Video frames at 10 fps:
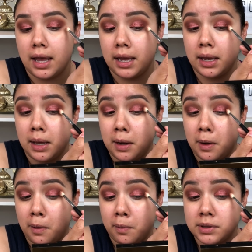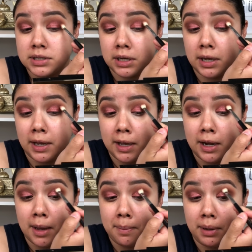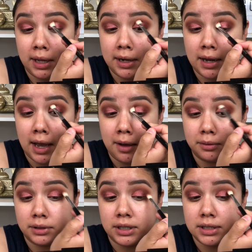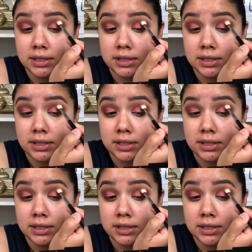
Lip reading: and once again blend out the